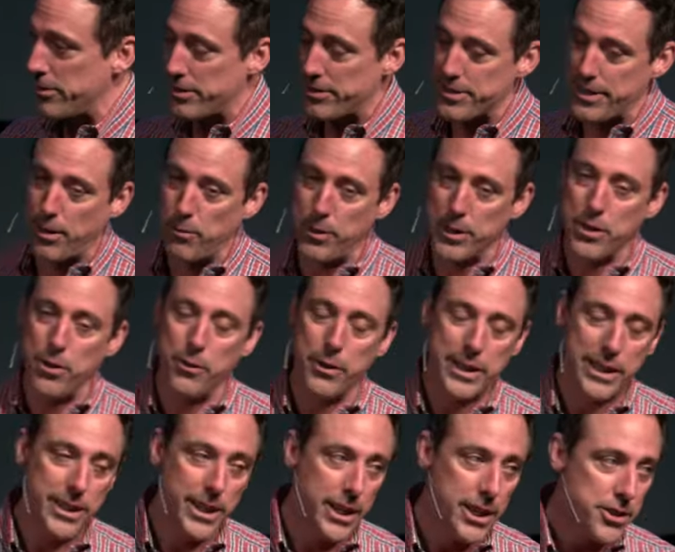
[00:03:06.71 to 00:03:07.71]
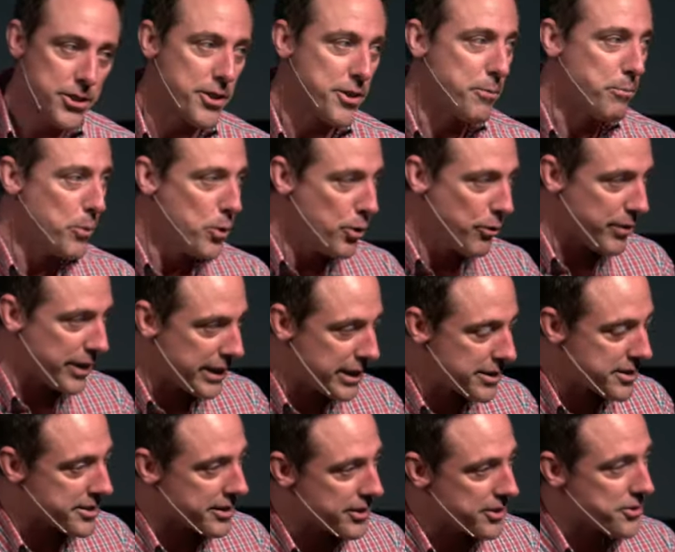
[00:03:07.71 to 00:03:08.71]
That's not what going to the
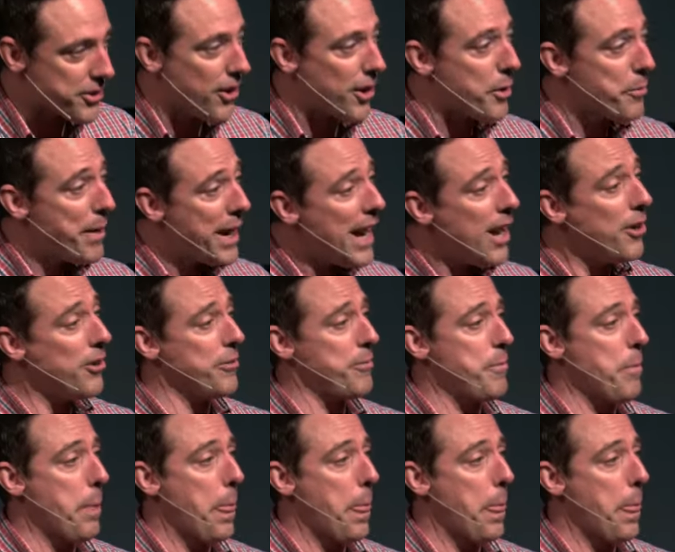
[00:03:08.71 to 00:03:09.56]
movies is all about.